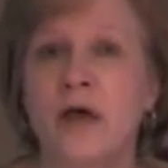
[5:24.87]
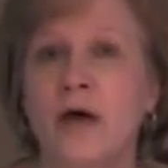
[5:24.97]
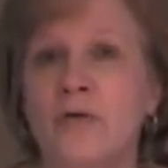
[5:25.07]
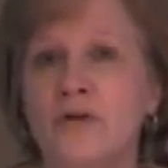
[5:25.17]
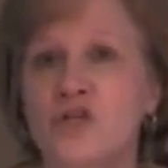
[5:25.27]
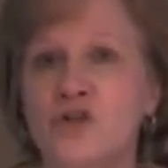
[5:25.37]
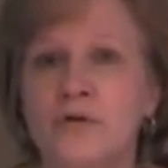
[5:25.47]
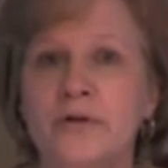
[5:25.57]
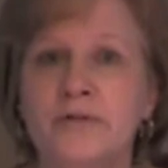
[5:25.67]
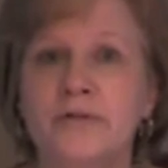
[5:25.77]
health
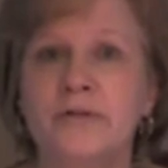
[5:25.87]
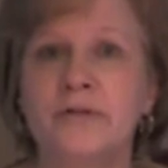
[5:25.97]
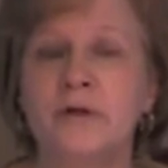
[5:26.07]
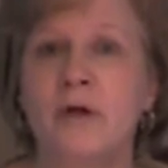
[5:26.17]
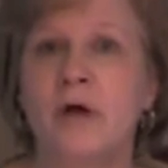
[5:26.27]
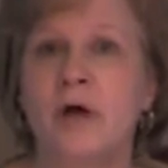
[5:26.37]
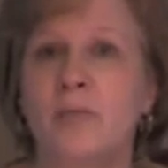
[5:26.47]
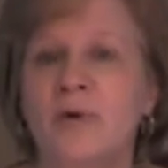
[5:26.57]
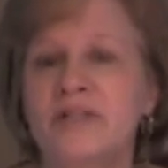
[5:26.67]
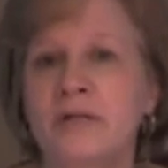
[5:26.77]
insurance,
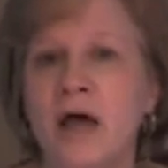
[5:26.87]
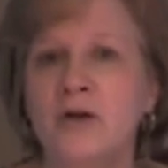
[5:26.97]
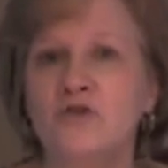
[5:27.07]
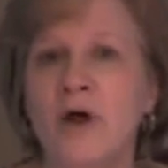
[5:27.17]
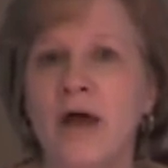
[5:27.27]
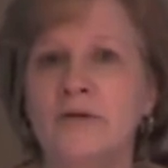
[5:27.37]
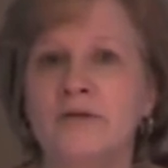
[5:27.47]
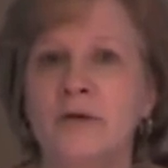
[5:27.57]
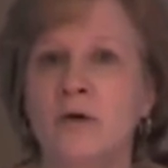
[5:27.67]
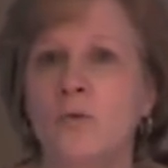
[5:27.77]
bus
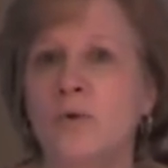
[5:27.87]
contracts.